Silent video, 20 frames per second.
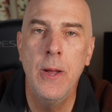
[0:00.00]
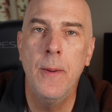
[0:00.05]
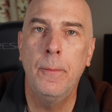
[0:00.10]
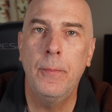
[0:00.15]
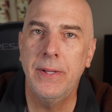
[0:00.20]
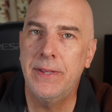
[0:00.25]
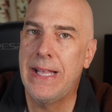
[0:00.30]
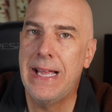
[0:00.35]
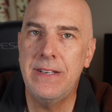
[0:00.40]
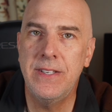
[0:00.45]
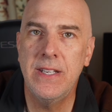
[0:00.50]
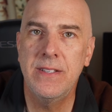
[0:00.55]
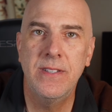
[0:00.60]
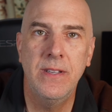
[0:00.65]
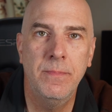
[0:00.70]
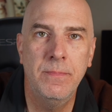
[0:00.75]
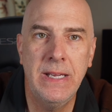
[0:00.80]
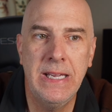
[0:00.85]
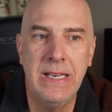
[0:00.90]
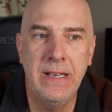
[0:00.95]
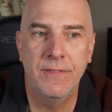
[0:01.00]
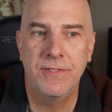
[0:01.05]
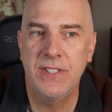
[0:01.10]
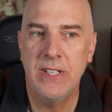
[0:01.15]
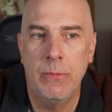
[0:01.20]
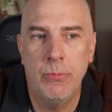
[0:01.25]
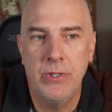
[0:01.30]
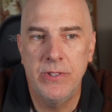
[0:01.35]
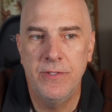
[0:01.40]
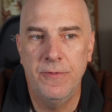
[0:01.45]
But that doesn't mean if
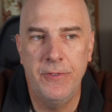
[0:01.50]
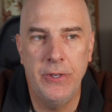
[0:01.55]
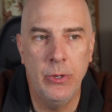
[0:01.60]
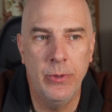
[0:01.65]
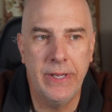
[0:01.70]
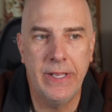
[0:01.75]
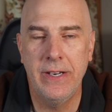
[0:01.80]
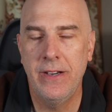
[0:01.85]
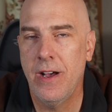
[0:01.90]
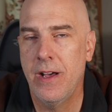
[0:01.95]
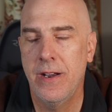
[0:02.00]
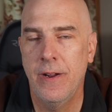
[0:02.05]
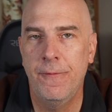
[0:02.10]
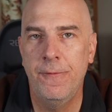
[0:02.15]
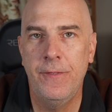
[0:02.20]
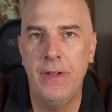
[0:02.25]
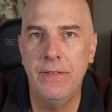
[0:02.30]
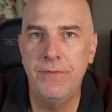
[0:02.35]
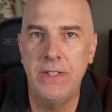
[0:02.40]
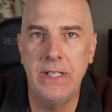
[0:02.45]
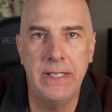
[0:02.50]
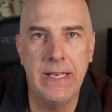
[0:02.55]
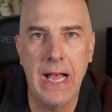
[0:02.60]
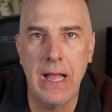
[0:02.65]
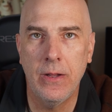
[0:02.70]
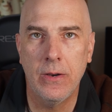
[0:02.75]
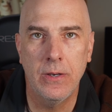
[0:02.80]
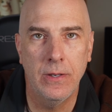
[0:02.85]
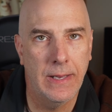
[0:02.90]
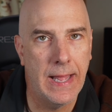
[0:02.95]
someone's viewing it on a
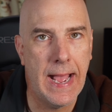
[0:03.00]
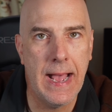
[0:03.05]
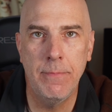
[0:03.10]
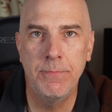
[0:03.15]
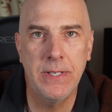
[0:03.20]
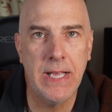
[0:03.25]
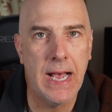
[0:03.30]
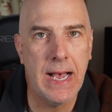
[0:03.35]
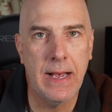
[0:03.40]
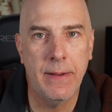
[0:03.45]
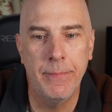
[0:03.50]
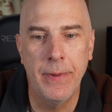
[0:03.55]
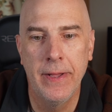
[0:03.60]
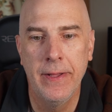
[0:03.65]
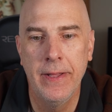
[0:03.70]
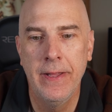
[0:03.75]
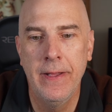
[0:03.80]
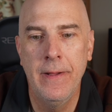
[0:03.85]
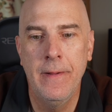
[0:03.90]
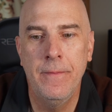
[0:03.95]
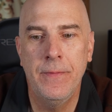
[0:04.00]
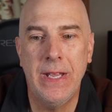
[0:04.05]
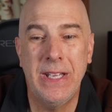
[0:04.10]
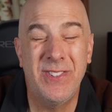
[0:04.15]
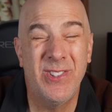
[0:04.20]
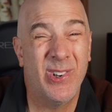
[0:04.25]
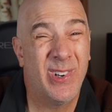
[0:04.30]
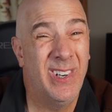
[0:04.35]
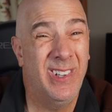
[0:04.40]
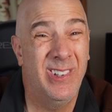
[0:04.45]
$50 laptop that
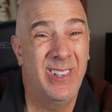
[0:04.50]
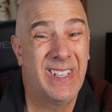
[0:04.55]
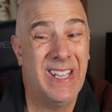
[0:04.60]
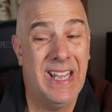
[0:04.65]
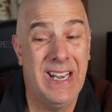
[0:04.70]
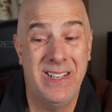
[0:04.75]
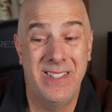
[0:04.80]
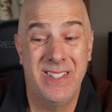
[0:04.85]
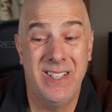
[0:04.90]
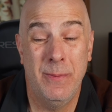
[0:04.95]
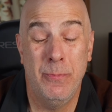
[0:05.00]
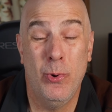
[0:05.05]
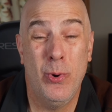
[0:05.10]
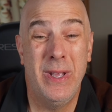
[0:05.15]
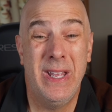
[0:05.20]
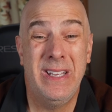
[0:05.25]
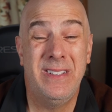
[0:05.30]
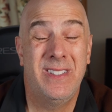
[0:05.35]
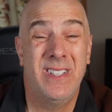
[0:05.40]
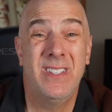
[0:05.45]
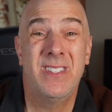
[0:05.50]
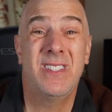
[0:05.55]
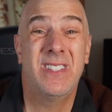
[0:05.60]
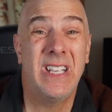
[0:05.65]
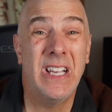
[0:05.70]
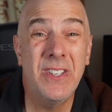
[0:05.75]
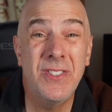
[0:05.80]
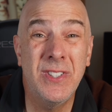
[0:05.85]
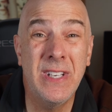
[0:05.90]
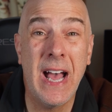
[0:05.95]
they're going to look at it and say, boy, that just
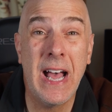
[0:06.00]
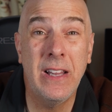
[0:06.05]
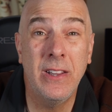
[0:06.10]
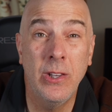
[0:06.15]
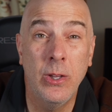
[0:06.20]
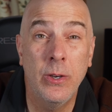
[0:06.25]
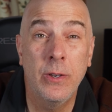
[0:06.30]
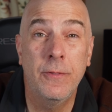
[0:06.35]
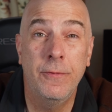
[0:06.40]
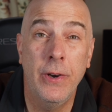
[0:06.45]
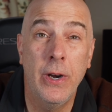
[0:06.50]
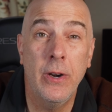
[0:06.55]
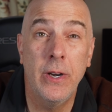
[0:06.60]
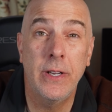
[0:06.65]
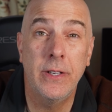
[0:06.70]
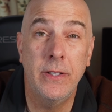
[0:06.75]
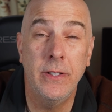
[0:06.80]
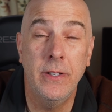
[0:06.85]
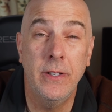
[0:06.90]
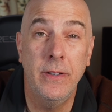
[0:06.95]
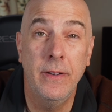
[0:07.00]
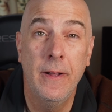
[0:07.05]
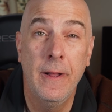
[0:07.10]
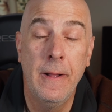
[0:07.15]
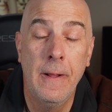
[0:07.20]
does not look very good.